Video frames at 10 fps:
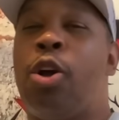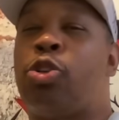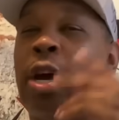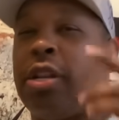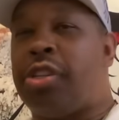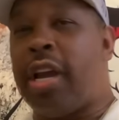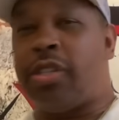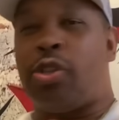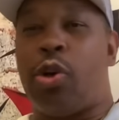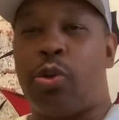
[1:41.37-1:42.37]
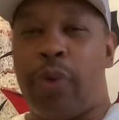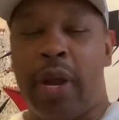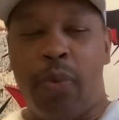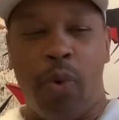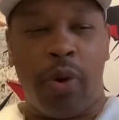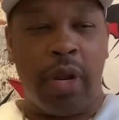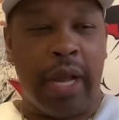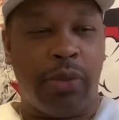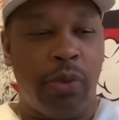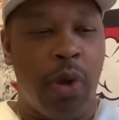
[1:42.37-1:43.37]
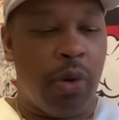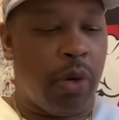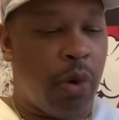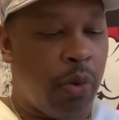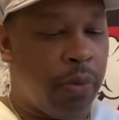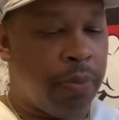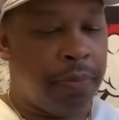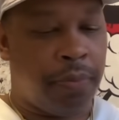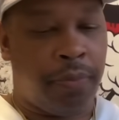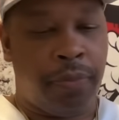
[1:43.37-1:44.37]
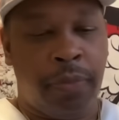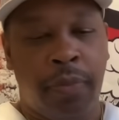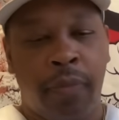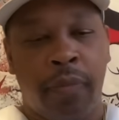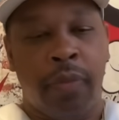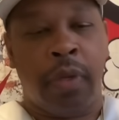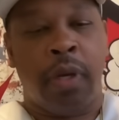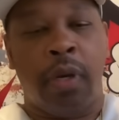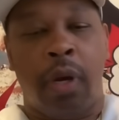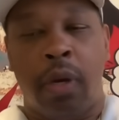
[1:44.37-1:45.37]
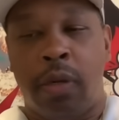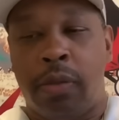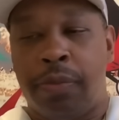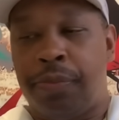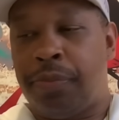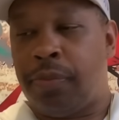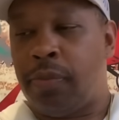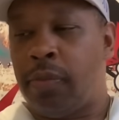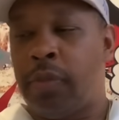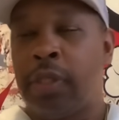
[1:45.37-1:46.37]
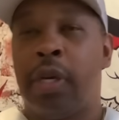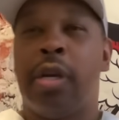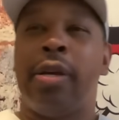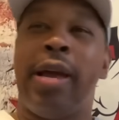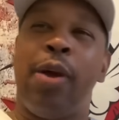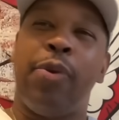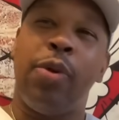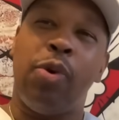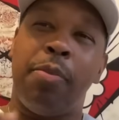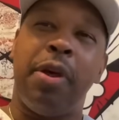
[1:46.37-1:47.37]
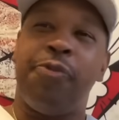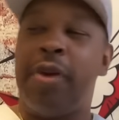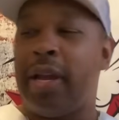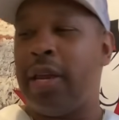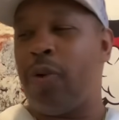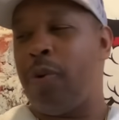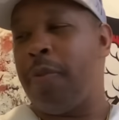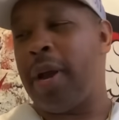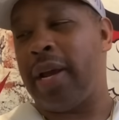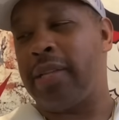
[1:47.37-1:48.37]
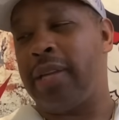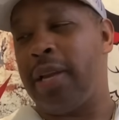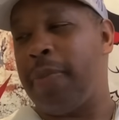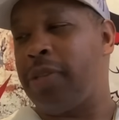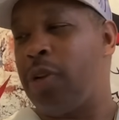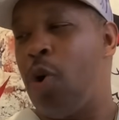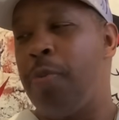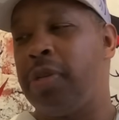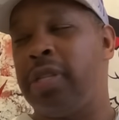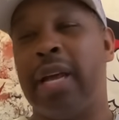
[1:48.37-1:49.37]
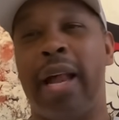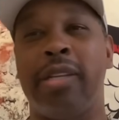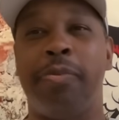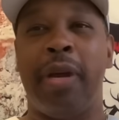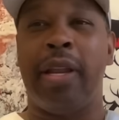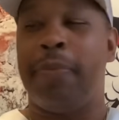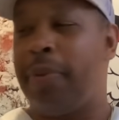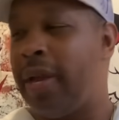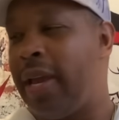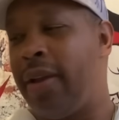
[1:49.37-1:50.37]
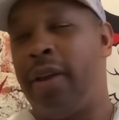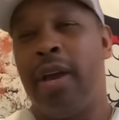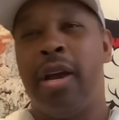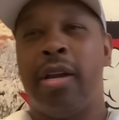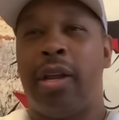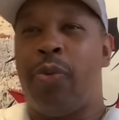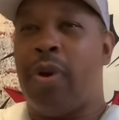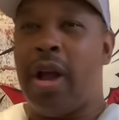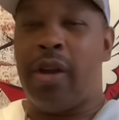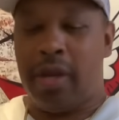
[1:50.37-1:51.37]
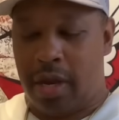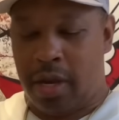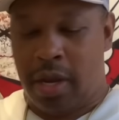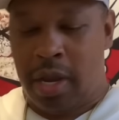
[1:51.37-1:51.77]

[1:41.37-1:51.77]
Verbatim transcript: So I had a chance to talk to Rainwater not too long ago. Um, yeah, Rainwater, matter of fact, get up with me. Man. I got to tell you about your homies in Dallas, man. They playing, they around here